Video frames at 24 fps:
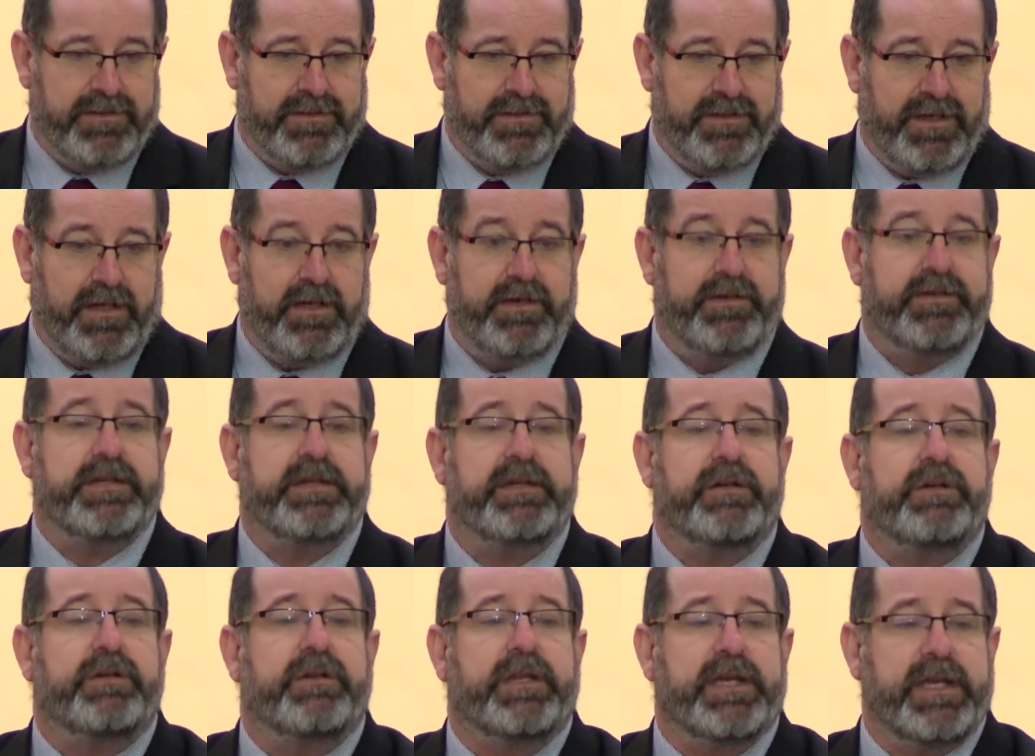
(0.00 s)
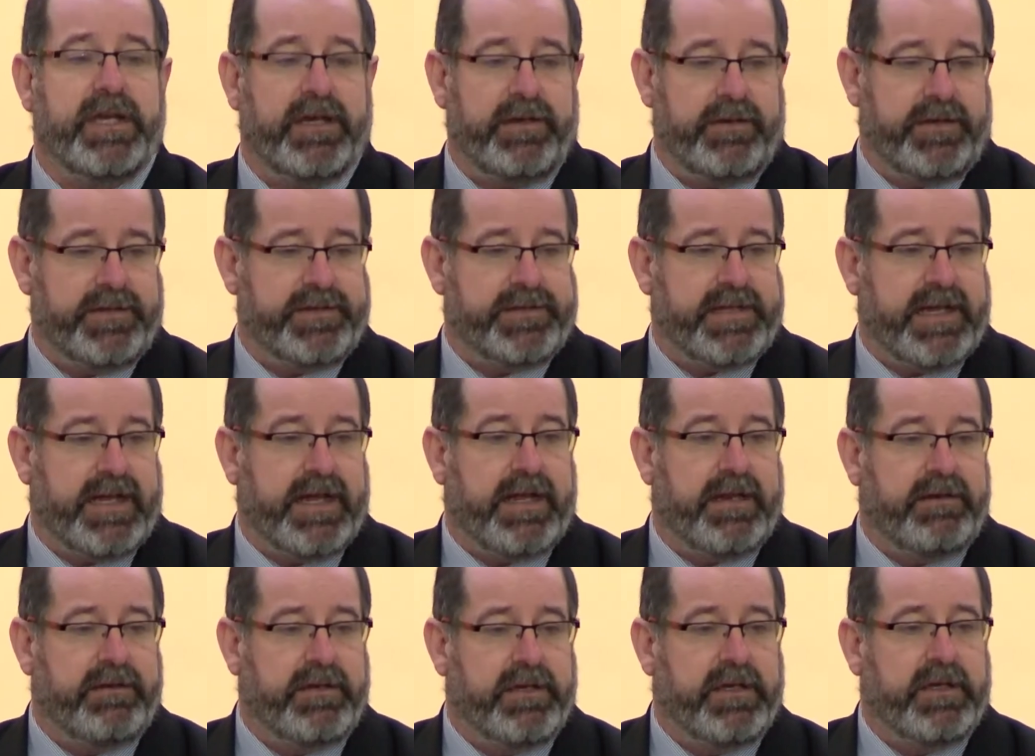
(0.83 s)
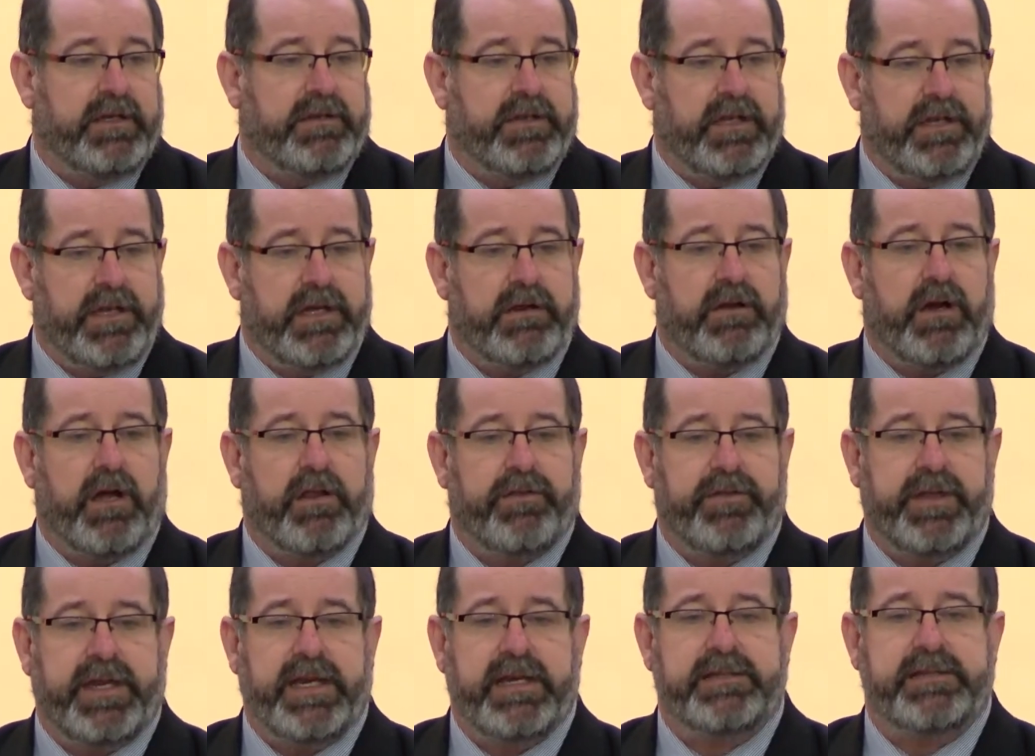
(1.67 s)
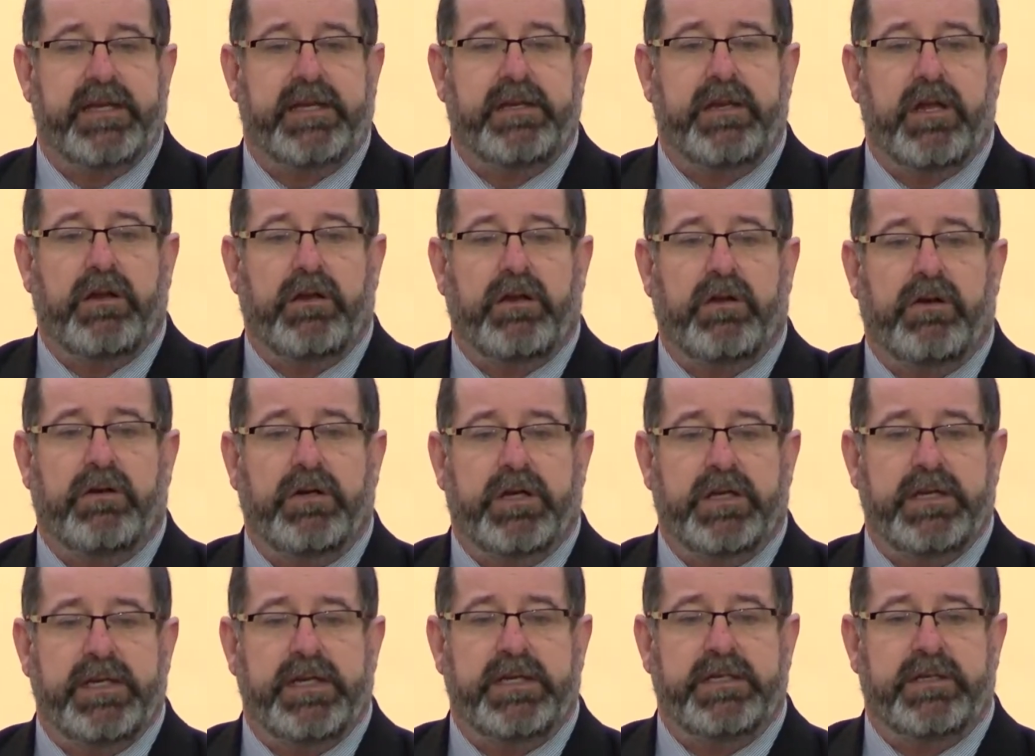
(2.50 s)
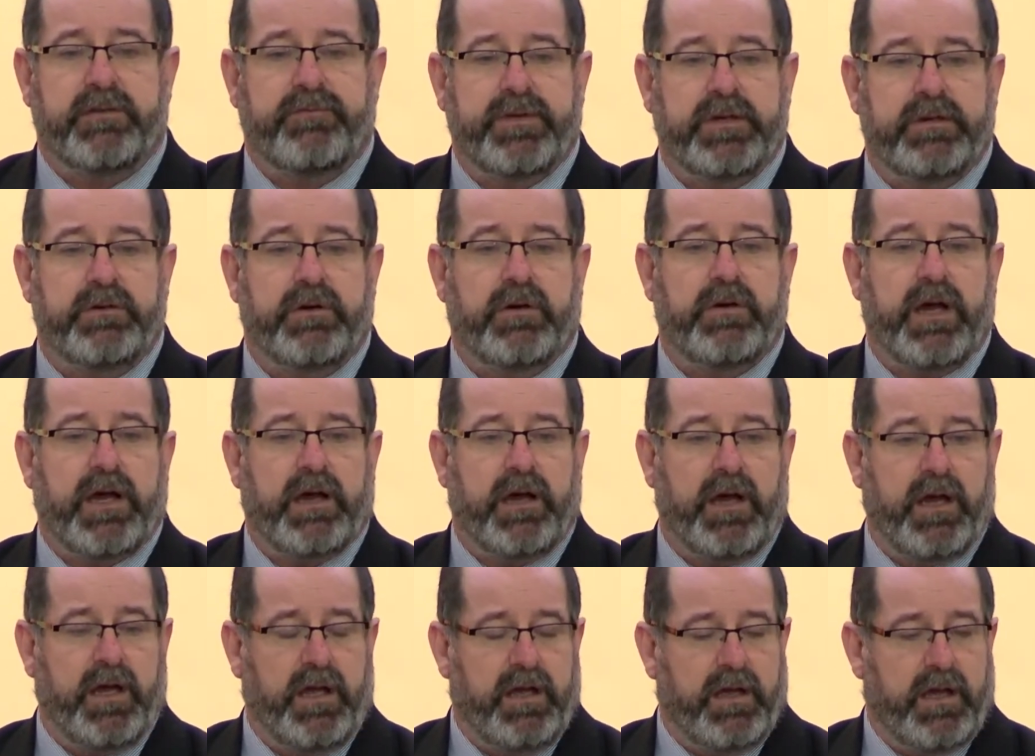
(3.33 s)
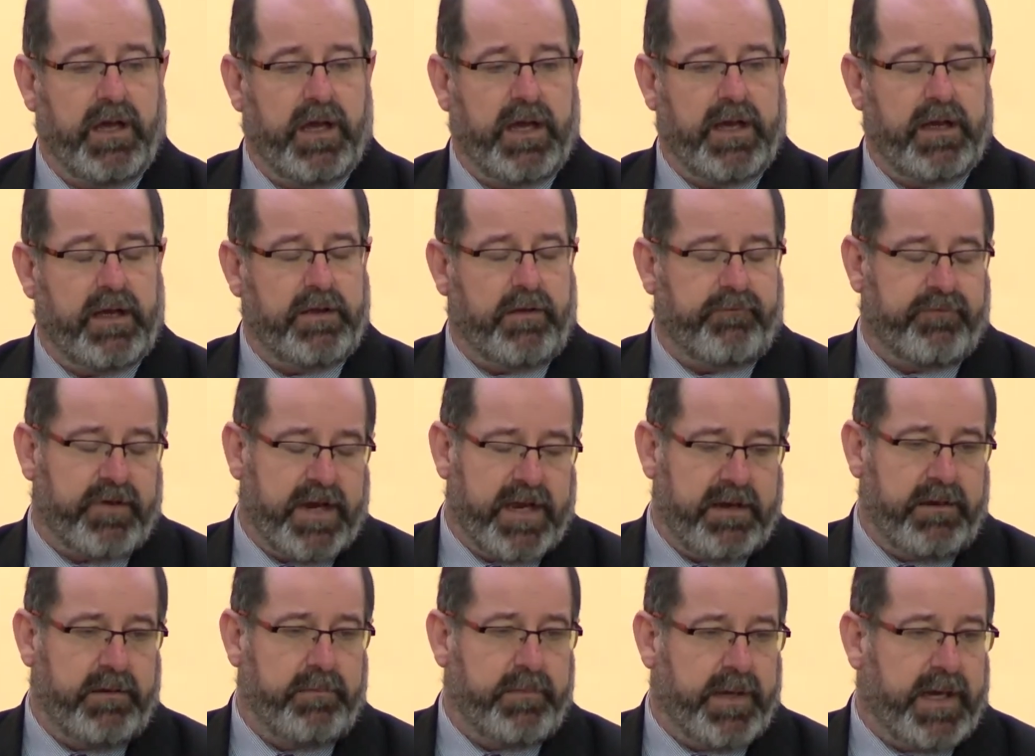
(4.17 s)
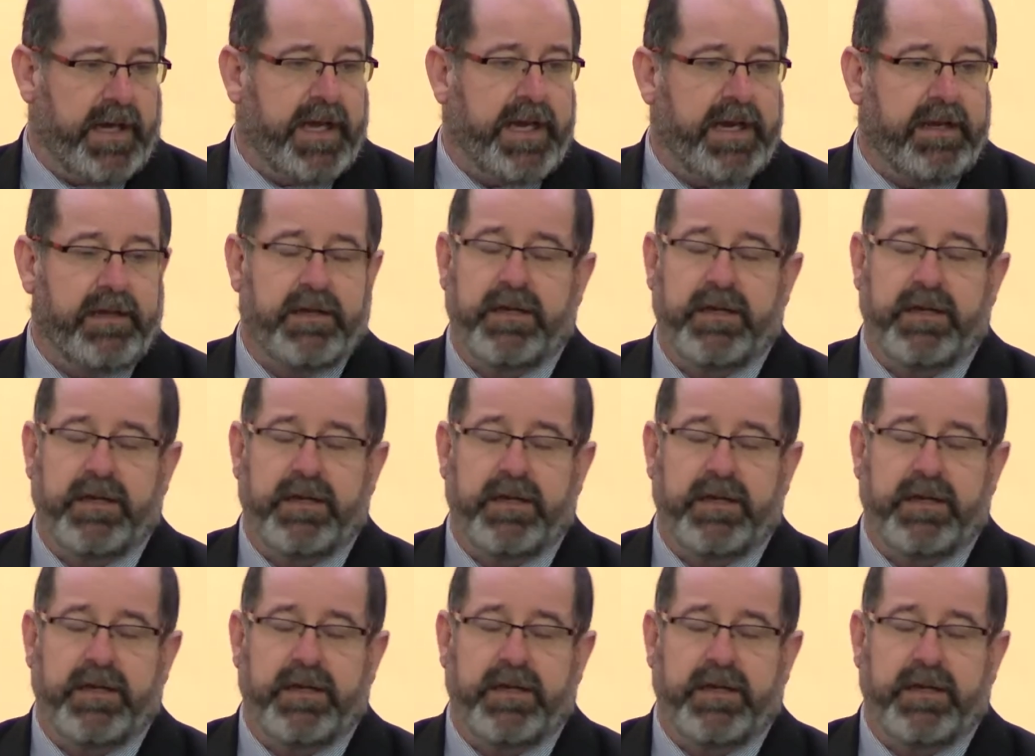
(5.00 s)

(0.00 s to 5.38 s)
until they understand that there are things they no longer need to feel threatened by,